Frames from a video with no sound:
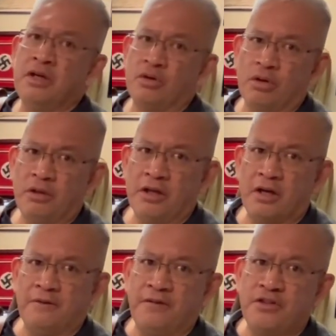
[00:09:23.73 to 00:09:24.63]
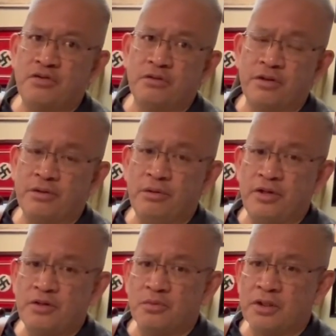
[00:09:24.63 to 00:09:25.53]
early conflicts during the
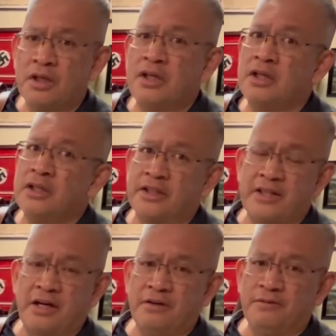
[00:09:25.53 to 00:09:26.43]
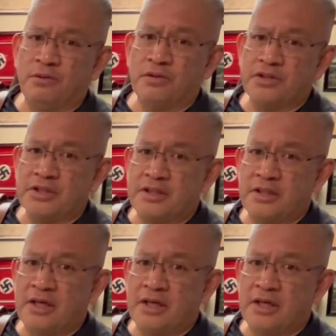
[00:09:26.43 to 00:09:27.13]
30s when Italian forces